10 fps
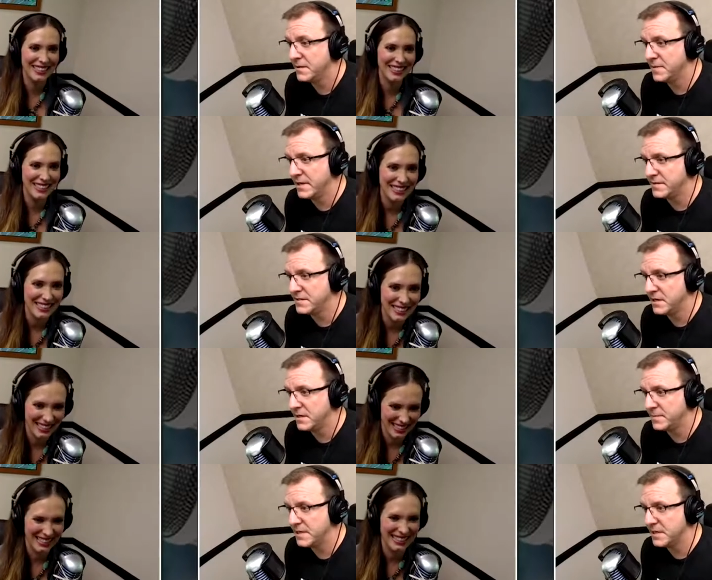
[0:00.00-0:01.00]
Speaker 1: around the dog
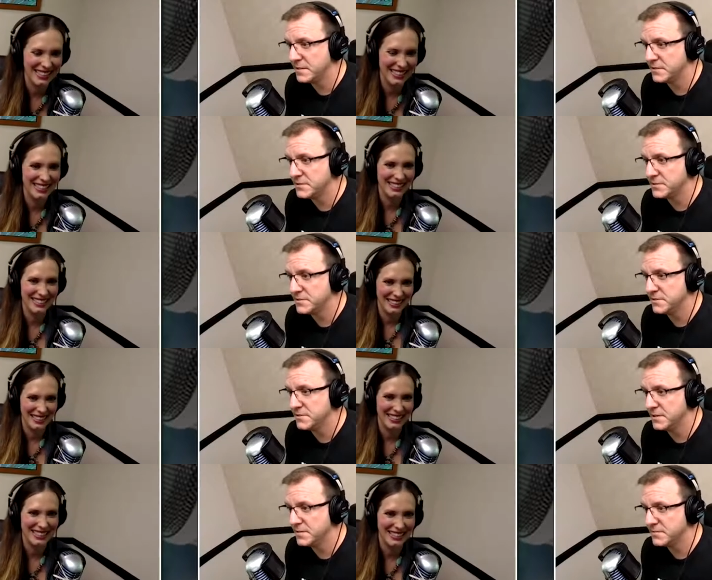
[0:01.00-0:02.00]
beer, just you know,
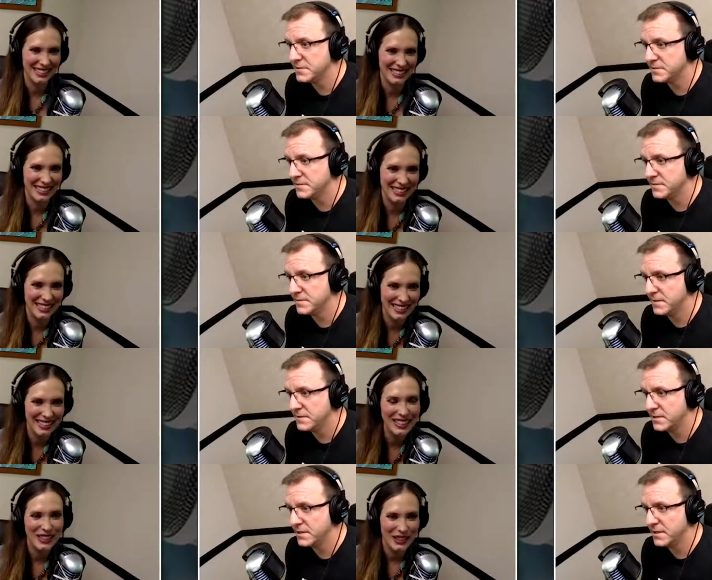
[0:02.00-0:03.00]
just
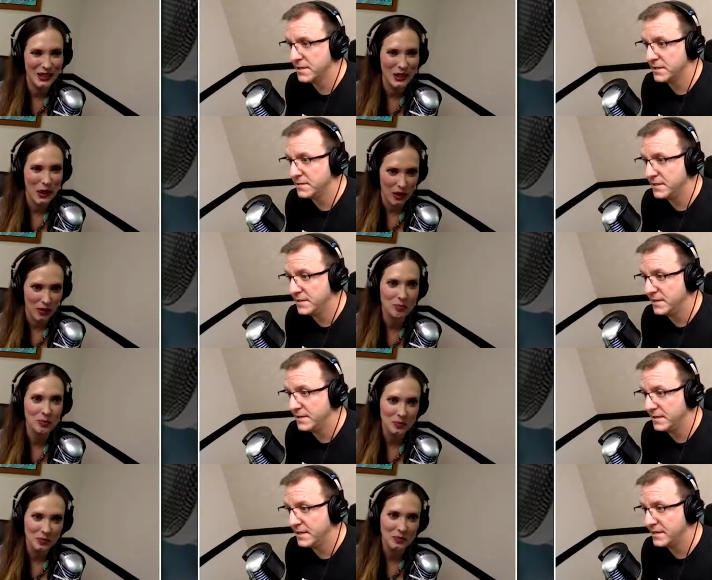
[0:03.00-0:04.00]
turning it, mm-hmm.
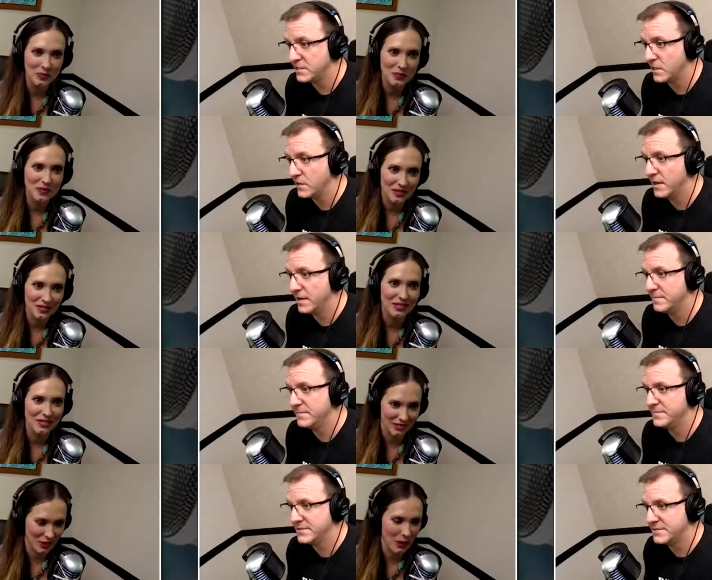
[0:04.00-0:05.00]
getting turned up,
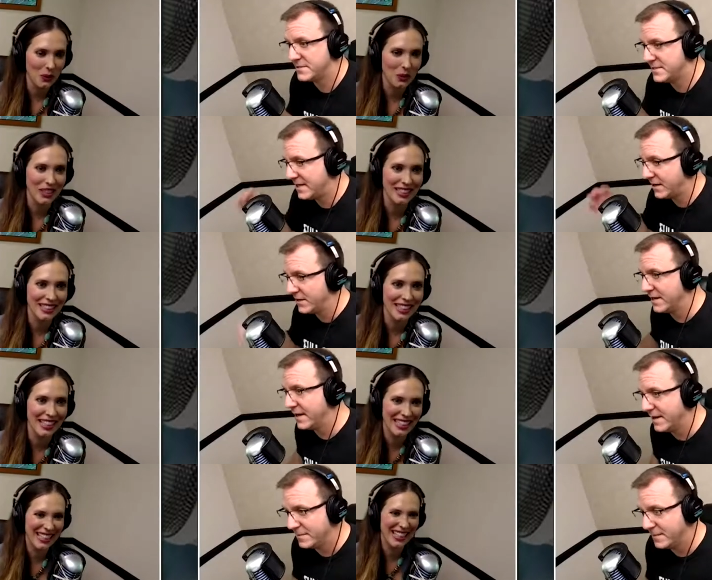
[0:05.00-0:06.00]
totally. tearing it
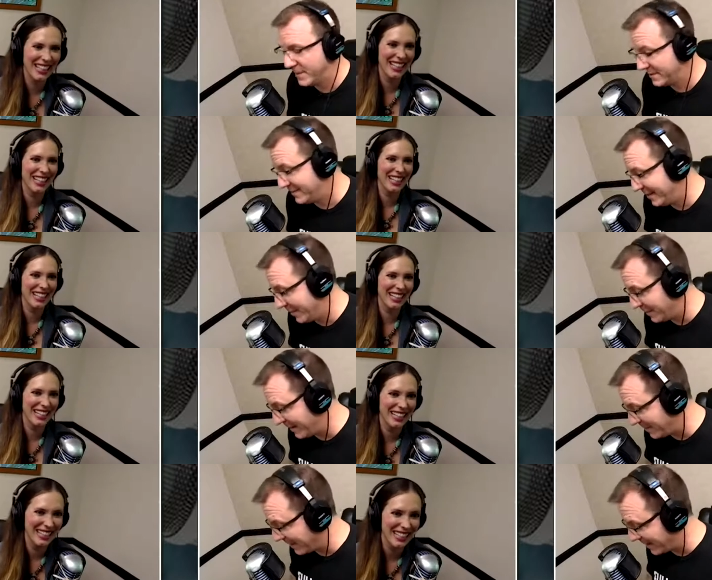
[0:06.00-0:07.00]
up. But you know, maybe
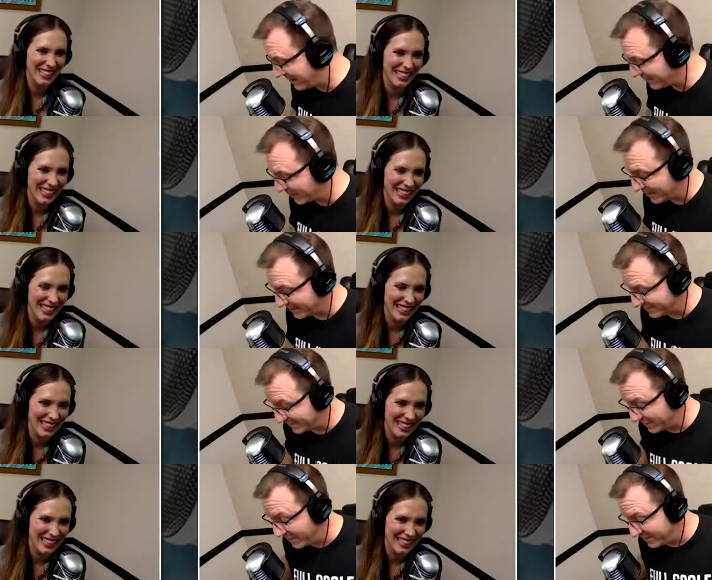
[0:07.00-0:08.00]
I have the wrong
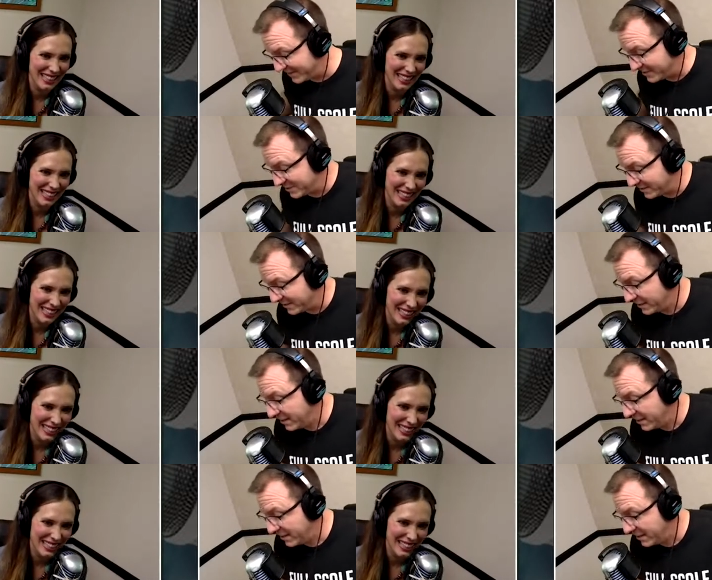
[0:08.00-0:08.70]
wrong vision here.